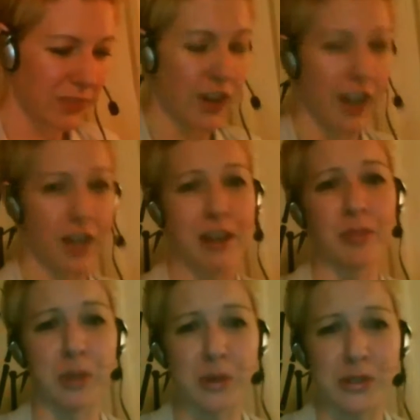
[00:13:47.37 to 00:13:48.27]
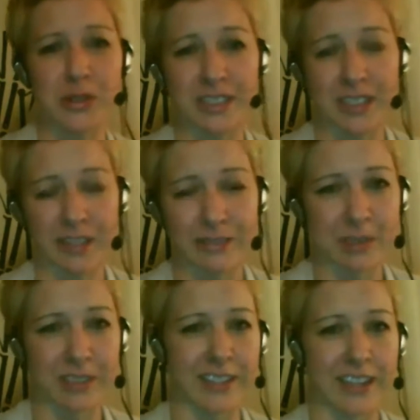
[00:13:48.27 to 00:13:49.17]
Talking about the boots are
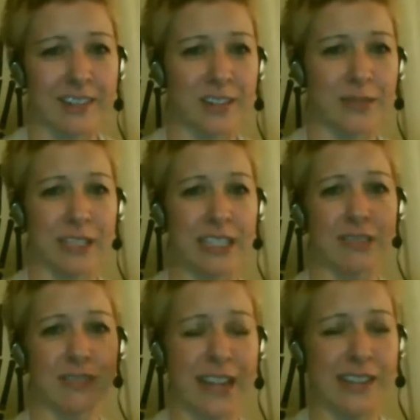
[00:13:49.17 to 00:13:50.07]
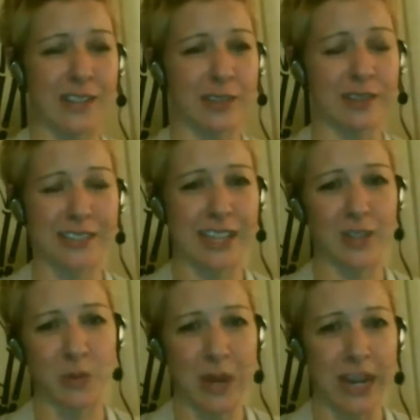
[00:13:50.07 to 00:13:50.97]
uncomfortable, and I don't know if you need the visor, it'll just get
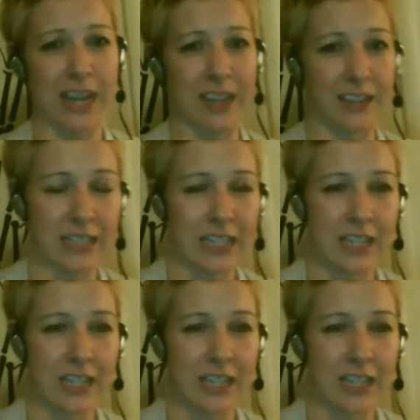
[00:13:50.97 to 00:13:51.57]
in your way, and